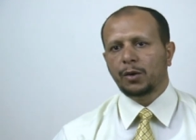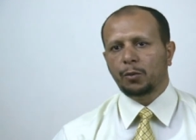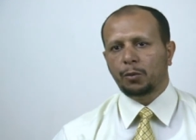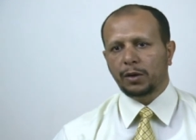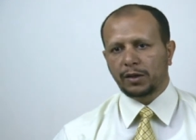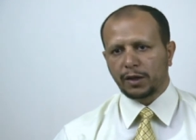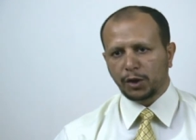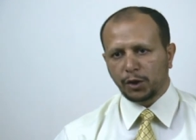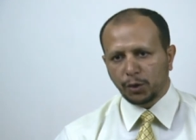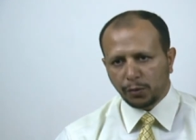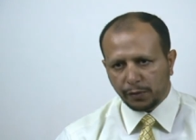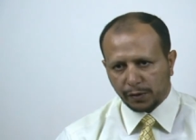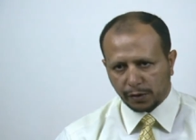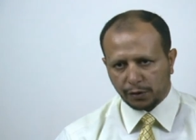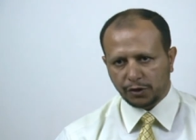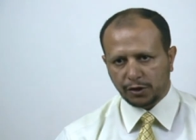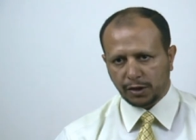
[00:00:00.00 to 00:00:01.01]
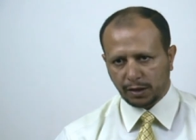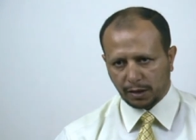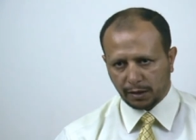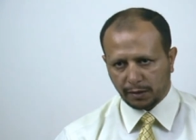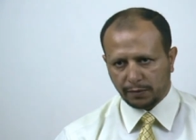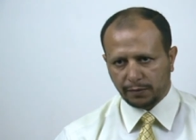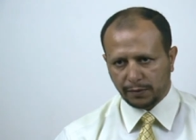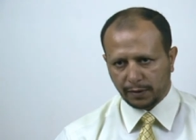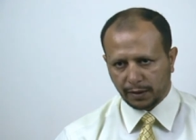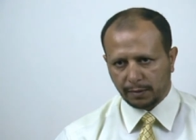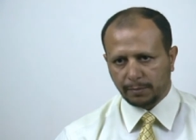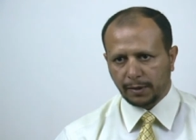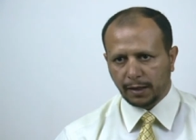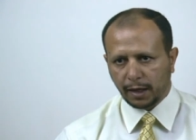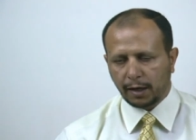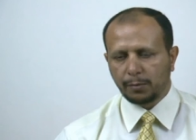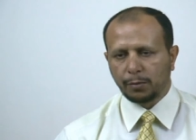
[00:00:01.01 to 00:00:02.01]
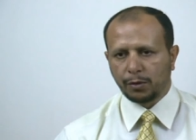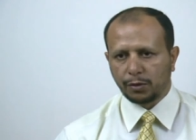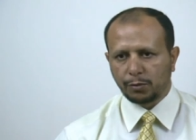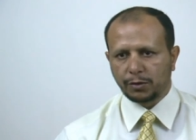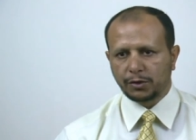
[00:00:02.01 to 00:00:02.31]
with the new version of Blackboard,